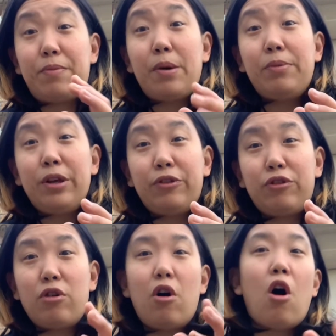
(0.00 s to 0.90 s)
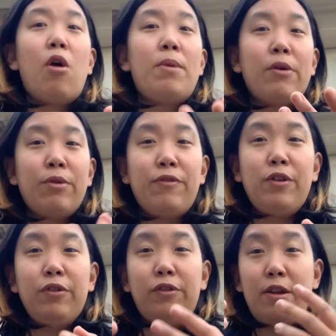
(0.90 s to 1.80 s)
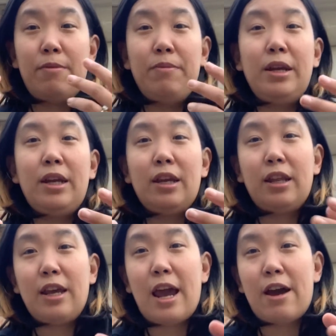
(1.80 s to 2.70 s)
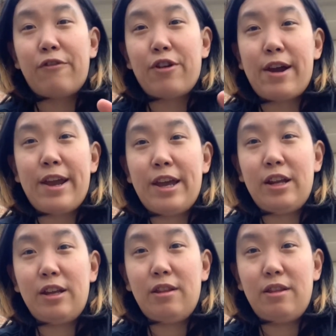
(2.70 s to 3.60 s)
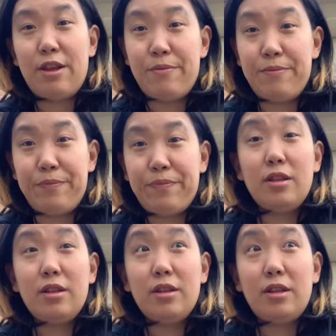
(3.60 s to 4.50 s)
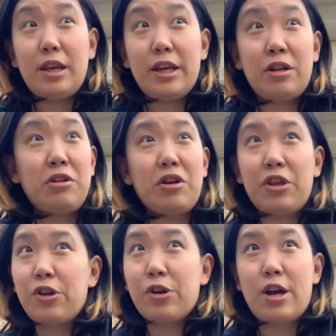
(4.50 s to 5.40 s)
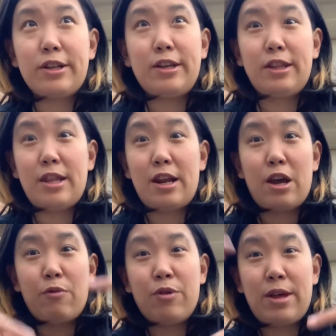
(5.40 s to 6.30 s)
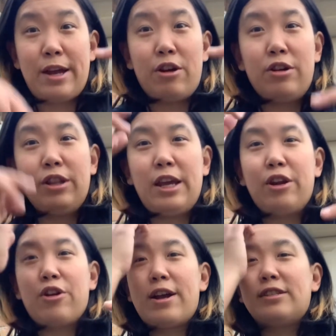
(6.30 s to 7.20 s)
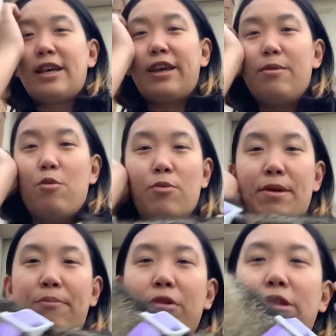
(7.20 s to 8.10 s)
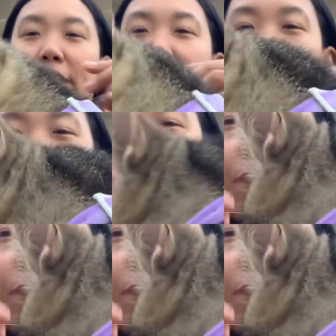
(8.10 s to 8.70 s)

publish all my reviews immediately after I edit them, and other content that I will add on later as I get more members in there.